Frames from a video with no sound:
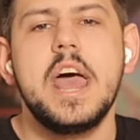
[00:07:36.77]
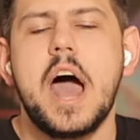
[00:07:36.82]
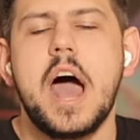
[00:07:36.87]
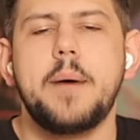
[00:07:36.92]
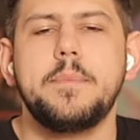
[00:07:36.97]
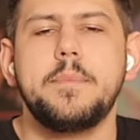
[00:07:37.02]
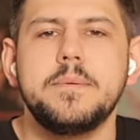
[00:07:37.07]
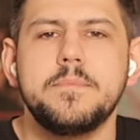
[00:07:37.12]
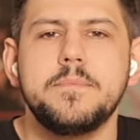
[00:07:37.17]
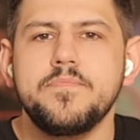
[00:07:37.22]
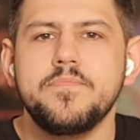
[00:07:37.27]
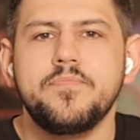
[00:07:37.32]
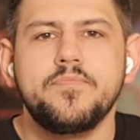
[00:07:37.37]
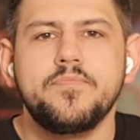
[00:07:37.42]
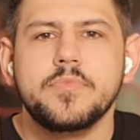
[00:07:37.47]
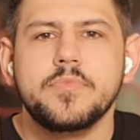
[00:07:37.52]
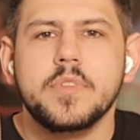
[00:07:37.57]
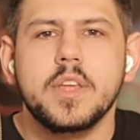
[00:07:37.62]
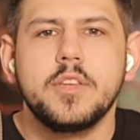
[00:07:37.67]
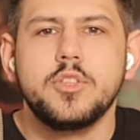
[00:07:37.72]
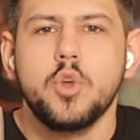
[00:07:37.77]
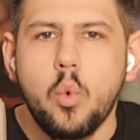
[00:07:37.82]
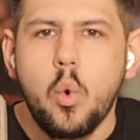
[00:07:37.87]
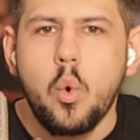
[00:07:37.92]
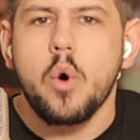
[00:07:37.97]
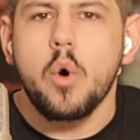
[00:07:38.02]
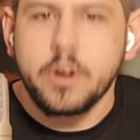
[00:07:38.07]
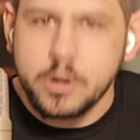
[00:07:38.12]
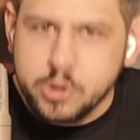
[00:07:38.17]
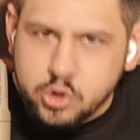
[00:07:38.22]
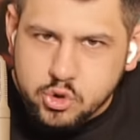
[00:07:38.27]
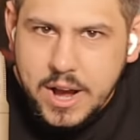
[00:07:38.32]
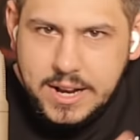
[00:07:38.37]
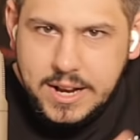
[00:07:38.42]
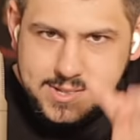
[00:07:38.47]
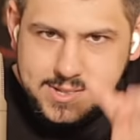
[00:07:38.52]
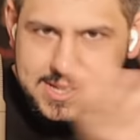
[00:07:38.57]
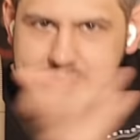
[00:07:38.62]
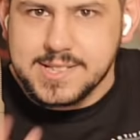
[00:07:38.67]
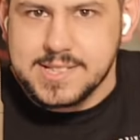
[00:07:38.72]
I mean, the war on
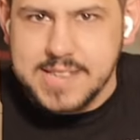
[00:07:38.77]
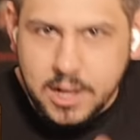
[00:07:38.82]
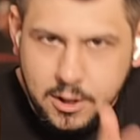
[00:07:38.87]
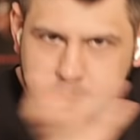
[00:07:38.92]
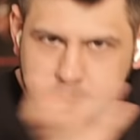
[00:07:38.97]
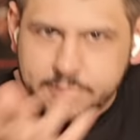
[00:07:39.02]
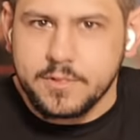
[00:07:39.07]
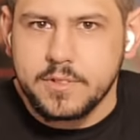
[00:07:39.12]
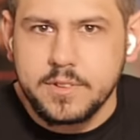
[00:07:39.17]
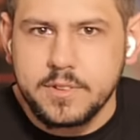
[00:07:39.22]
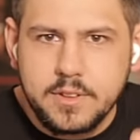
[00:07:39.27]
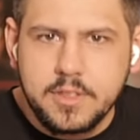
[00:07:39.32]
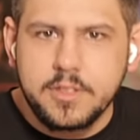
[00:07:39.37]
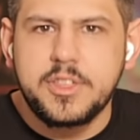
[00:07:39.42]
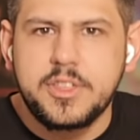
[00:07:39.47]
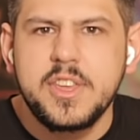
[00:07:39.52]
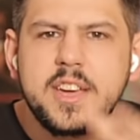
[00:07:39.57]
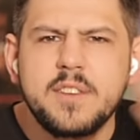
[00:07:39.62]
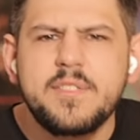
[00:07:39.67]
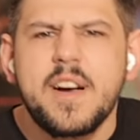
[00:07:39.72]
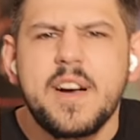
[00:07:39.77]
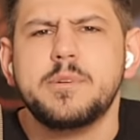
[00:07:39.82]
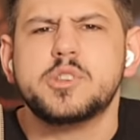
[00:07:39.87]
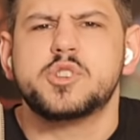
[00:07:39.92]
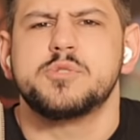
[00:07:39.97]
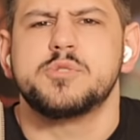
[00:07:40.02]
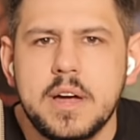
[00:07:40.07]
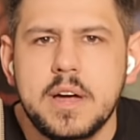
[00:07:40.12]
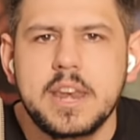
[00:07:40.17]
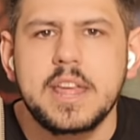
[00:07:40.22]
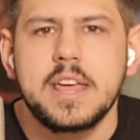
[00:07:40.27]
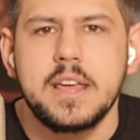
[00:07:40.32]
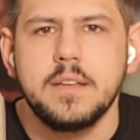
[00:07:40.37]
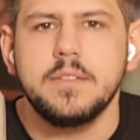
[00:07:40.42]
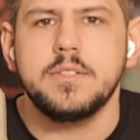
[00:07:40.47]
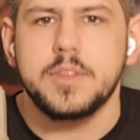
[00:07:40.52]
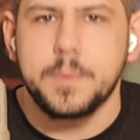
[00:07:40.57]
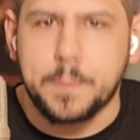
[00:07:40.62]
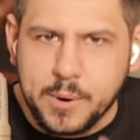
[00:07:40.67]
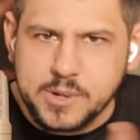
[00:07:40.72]
drugs itself, think of how much money
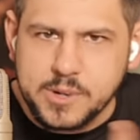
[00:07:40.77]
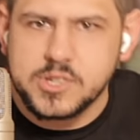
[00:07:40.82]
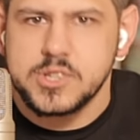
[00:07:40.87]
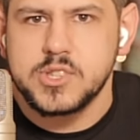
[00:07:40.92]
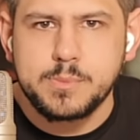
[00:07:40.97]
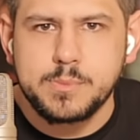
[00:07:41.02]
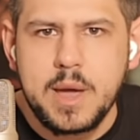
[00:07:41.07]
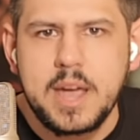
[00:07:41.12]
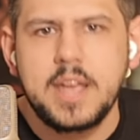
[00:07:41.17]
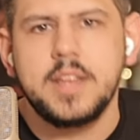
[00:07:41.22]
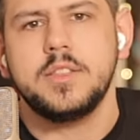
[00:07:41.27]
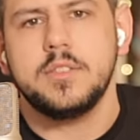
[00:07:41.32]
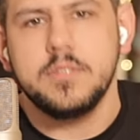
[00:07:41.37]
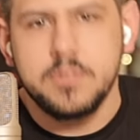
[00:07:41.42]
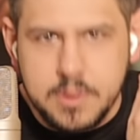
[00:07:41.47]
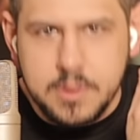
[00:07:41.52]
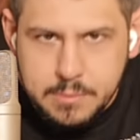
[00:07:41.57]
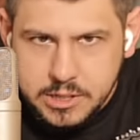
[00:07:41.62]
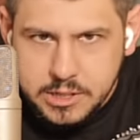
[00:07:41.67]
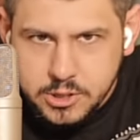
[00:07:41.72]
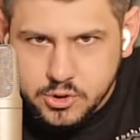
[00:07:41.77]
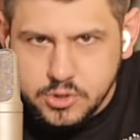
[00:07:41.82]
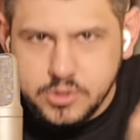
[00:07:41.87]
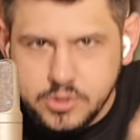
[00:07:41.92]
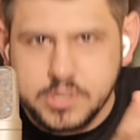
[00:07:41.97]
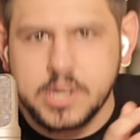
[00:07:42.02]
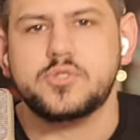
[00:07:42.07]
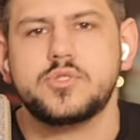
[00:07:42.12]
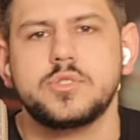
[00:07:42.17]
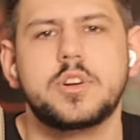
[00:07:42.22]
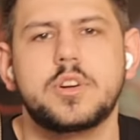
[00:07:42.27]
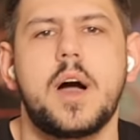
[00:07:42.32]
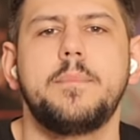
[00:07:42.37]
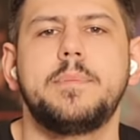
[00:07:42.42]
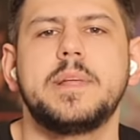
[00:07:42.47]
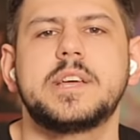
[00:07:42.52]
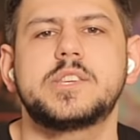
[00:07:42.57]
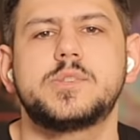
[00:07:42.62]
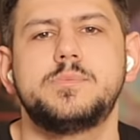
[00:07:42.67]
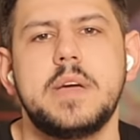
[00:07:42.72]
the prisons made, the military industrial
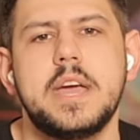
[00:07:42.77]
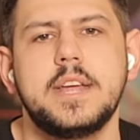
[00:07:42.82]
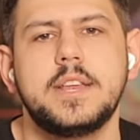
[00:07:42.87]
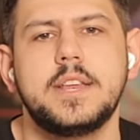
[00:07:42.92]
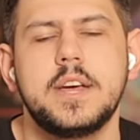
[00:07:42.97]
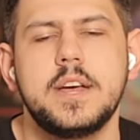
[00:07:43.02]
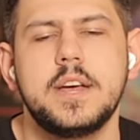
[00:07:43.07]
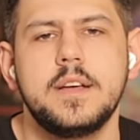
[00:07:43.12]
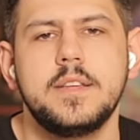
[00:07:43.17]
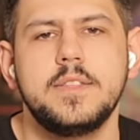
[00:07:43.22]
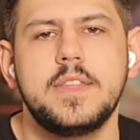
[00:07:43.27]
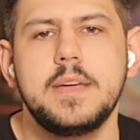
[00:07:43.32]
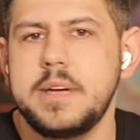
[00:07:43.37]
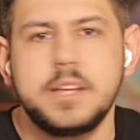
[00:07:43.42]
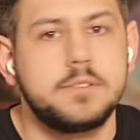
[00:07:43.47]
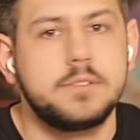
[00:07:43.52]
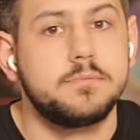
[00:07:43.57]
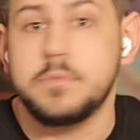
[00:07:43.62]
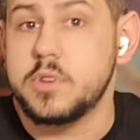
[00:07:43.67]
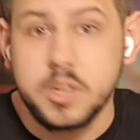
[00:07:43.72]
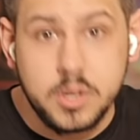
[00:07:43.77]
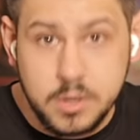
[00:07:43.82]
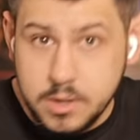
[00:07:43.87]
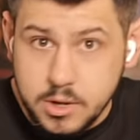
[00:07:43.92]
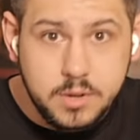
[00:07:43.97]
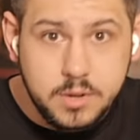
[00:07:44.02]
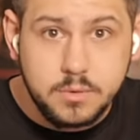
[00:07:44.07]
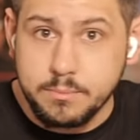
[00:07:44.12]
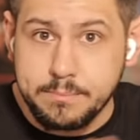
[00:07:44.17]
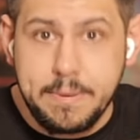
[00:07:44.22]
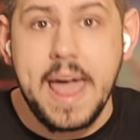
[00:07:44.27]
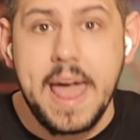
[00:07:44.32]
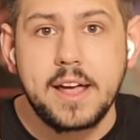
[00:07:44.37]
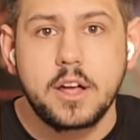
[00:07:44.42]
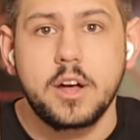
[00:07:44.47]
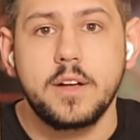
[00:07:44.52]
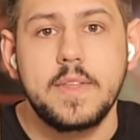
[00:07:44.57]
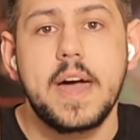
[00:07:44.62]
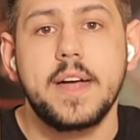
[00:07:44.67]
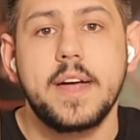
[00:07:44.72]
complex made. They made bank
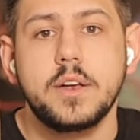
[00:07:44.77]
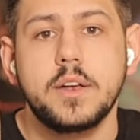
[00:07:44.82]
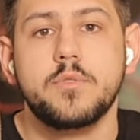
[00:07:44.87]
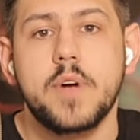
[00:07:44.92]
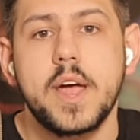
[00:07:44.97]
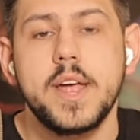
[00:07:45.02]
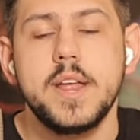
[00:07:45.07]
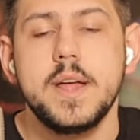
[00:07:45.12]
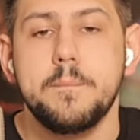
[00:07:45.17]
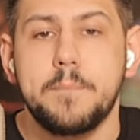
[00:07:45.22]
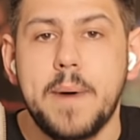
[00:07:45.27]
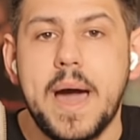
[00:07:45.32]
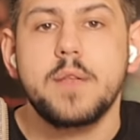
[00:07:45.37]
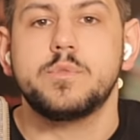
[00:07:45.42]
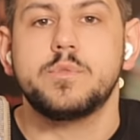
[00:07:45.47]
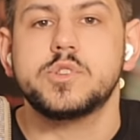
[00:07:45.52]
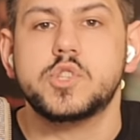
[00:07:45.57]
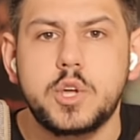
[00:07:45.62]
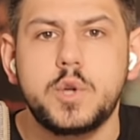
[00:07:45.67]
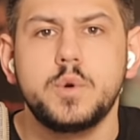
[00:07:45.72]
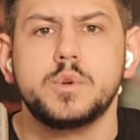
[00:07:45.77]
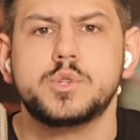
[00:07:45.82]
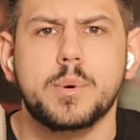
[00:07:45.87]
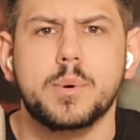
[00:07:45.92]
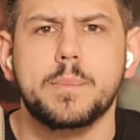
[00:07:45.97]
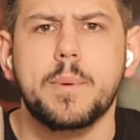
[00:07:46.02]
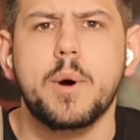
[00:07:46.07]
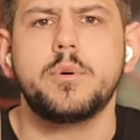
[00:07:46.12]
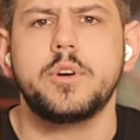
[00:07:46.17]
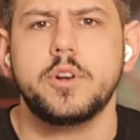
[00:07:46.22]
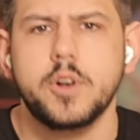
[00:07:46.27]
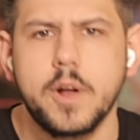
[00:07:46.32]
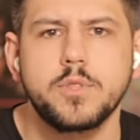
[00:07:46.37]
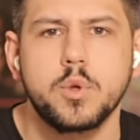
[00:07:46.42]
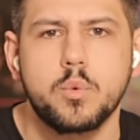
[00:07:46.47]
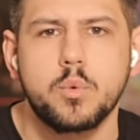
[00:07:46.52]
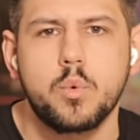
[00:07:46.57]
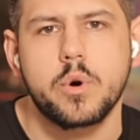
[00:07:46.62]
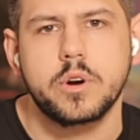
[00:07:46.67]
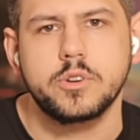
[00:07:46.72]
on that, right? And Biden was a huge proponent of
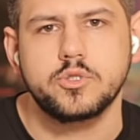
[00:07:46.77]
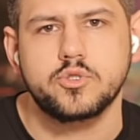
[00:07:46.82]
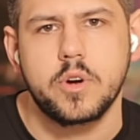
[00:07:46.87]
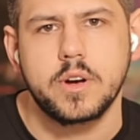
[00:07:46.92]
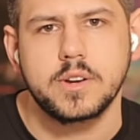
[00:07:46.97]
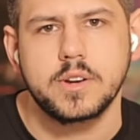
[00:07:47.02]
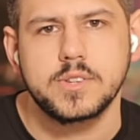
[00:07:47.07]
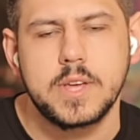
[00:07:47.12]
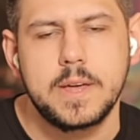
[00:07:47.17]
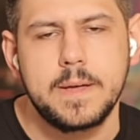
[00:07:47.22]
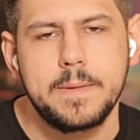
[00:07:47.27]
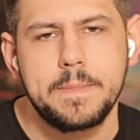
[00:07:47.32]
the war on drugs.